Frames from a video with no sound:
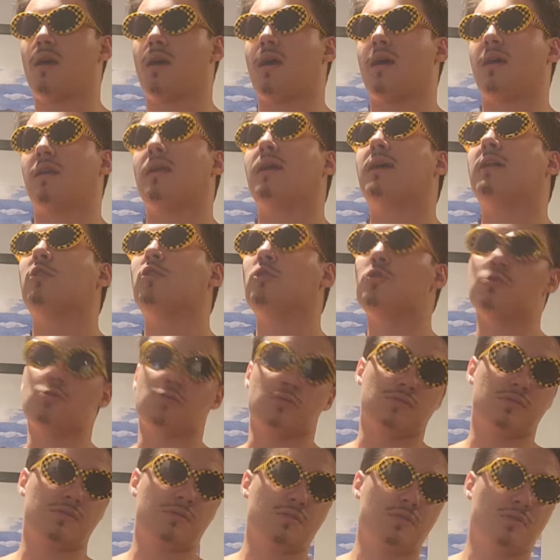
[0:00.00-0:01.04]
And I
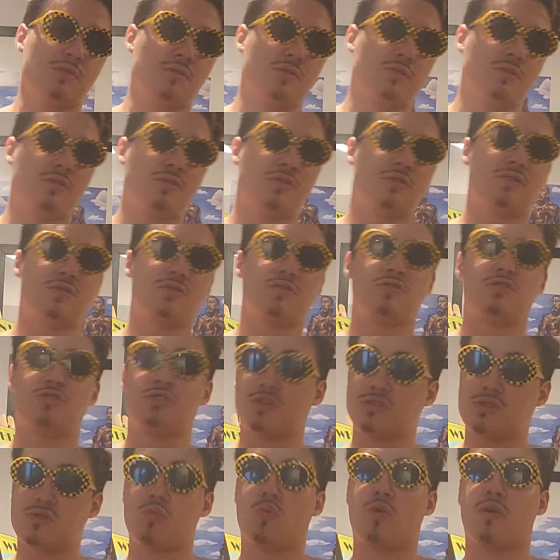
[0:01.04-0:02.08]
lose
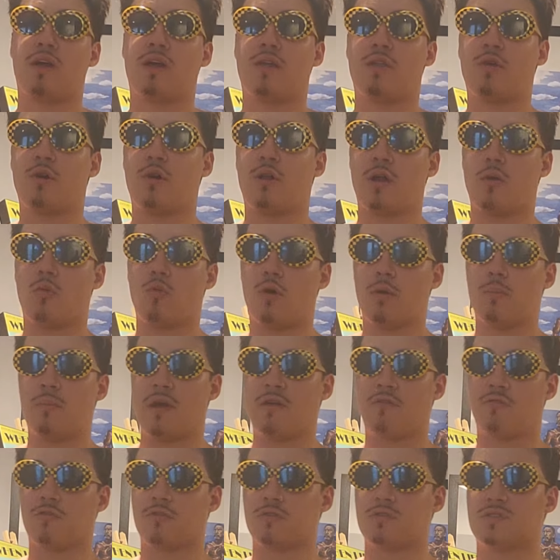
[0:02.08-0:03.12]
just when I thought I won
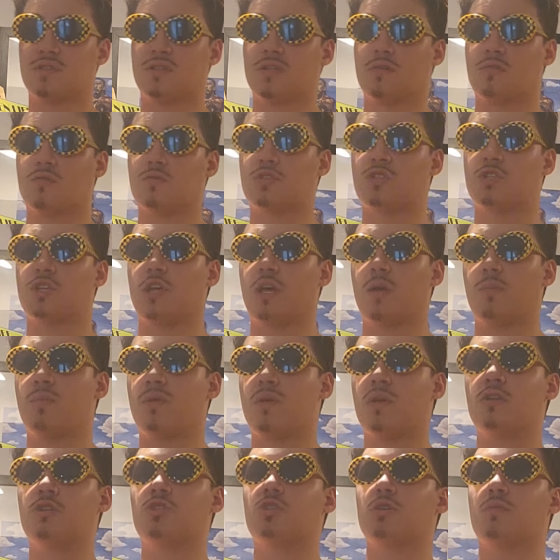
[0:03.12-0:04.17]
my first singles
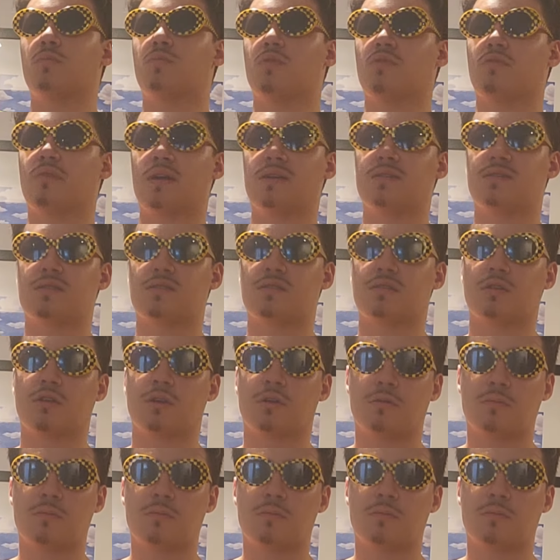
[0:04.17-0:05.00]
championship in wrestling.